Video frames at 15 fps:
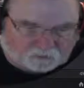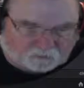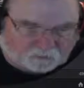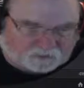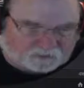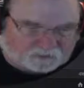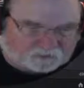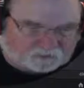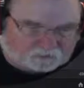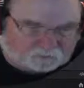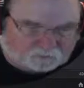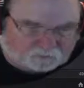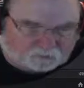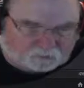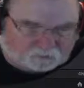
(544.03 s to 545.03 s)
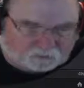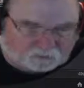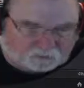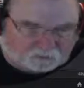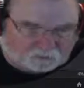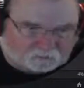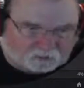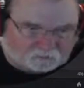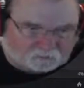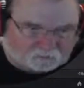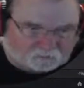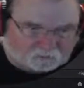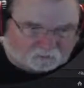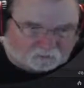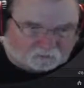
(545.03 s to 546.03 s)
why that didn't work a while ago, I
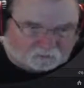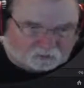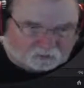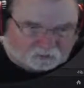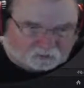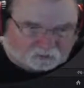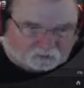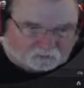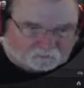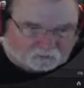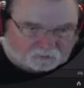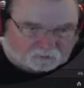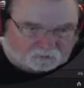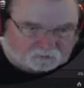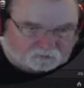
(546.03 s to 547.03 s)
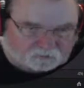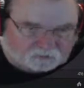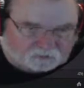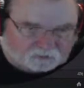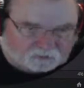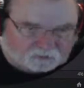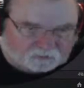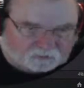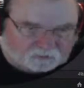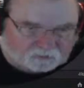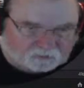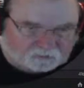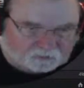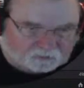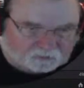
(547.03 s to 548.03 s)
don't know. But it looks like I
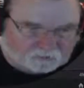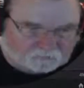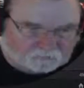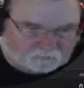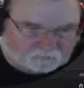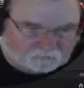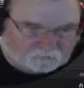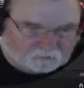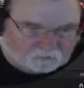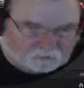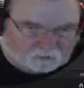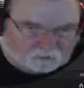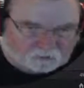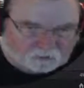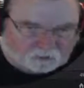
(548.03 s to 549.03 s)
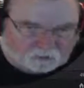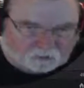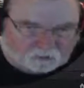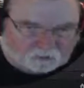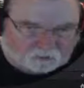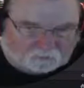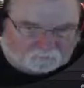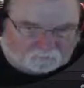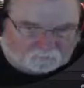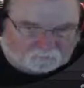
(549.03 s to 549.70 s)
now have all